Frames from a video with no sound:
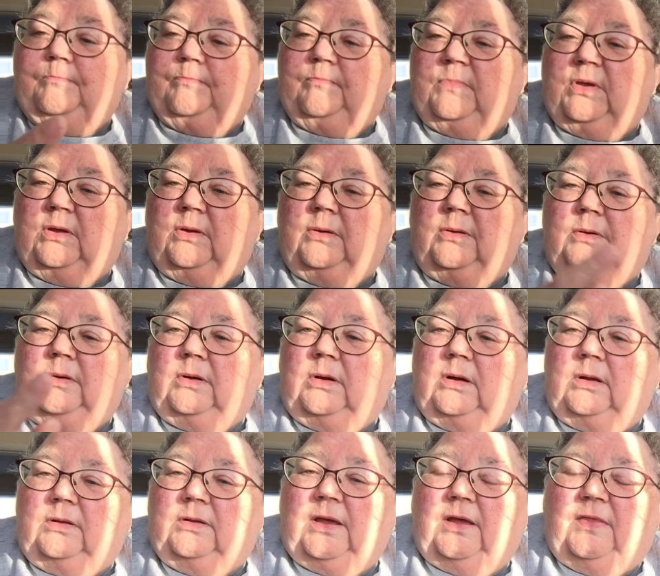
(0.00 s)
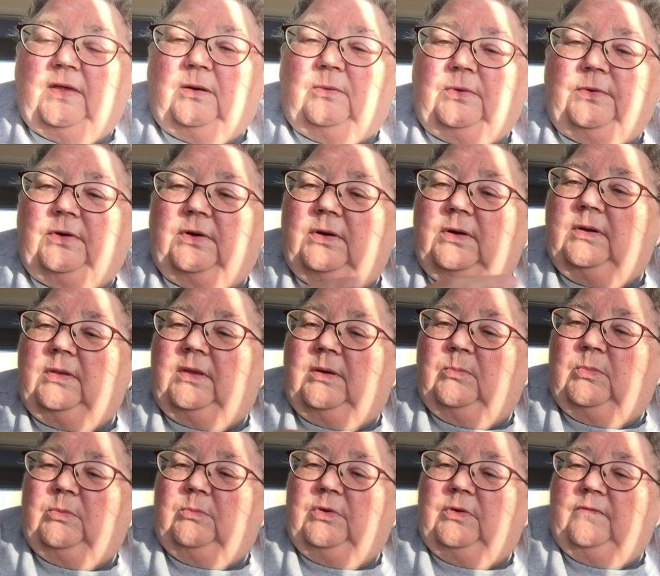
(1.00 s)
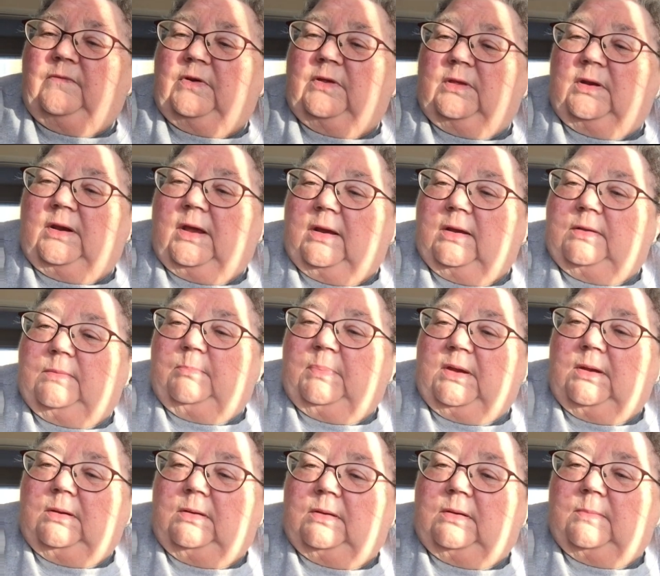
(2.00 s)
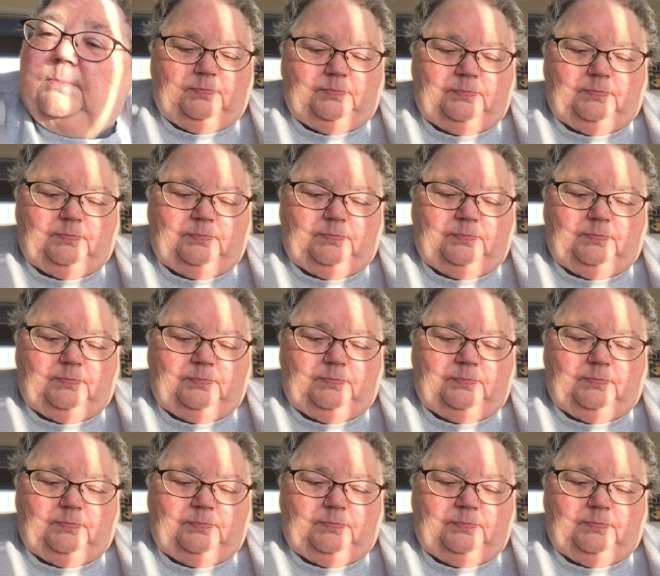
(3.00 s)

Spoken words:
But I'll get that one done, and then we'll move to the next piece.